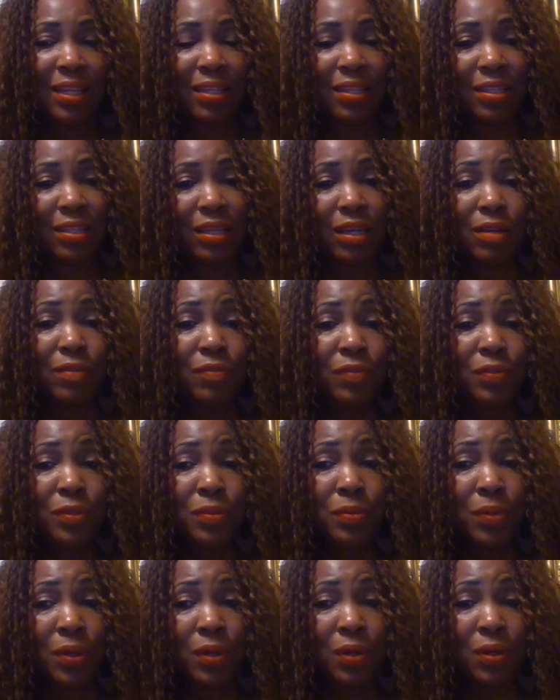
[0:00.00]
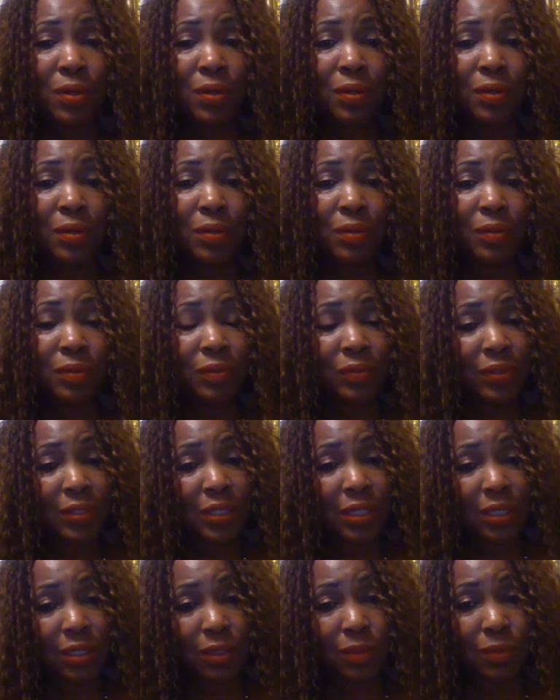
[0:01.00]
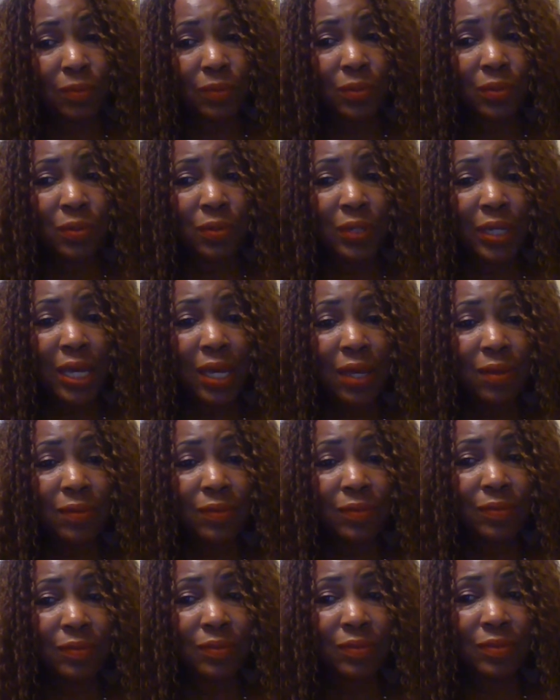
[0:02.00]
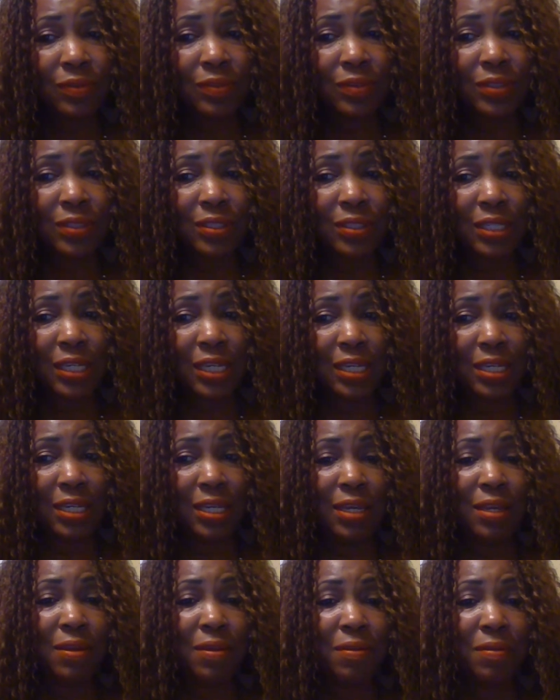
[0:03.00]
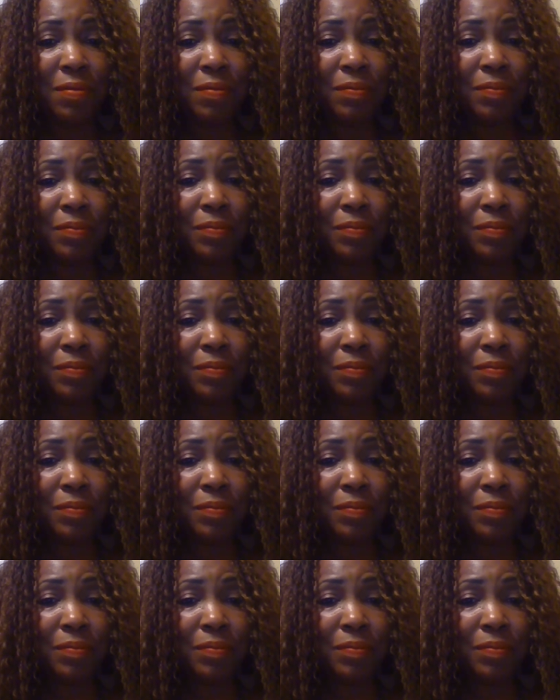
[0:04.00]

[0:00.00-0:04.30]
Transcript: Love you all. Get the word out. Take care.